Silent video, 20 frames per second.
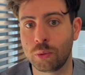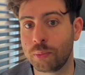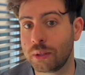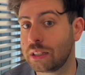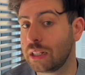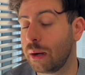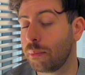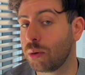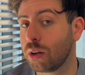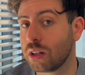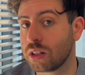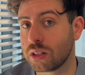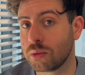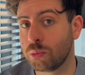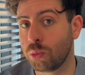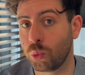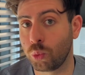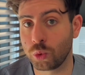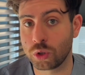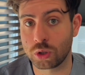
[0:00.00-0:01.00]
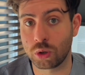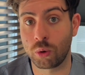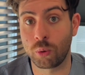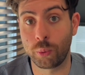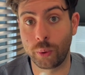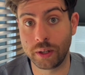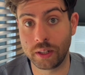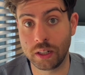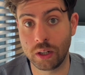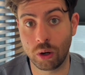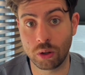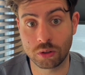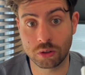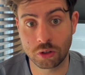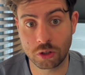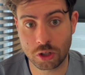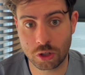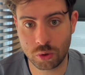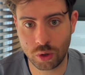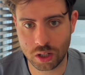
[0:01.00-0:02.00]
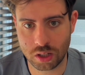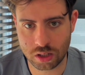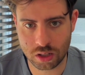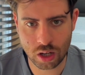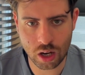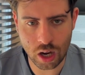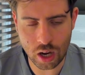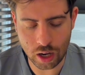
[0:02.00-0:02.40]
metabolism was already under stress.